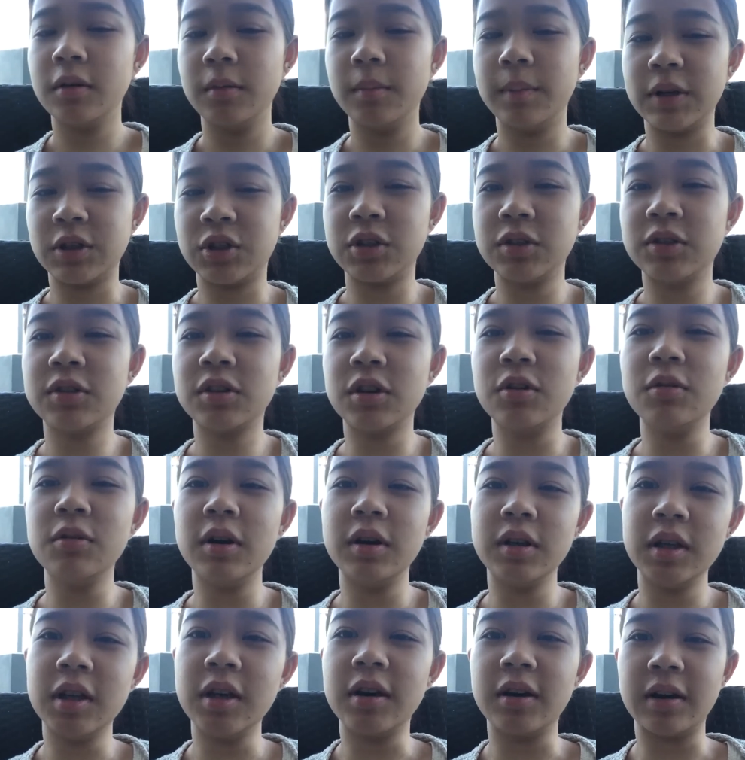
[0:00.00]
but she's still a
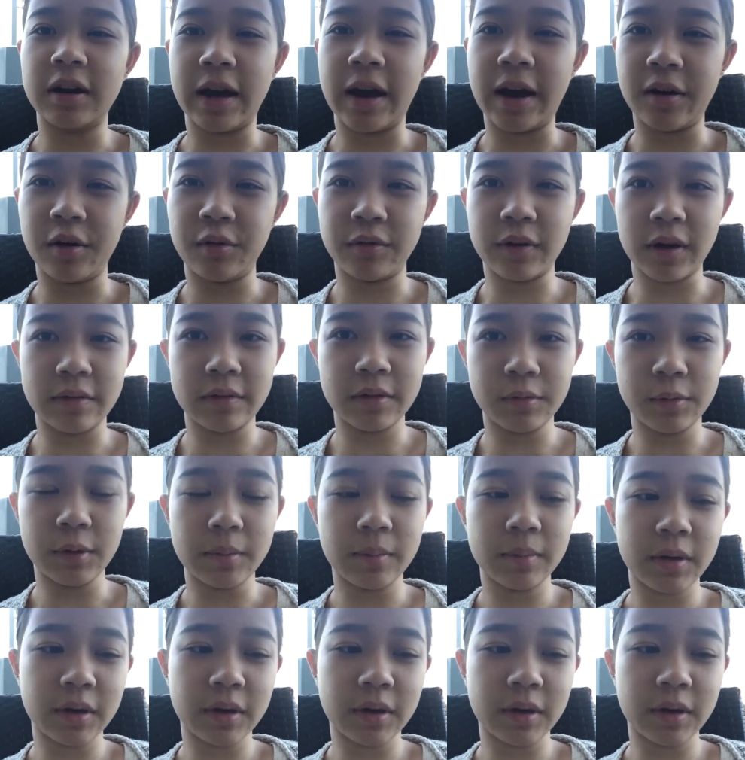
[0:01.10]
year ahead of everyone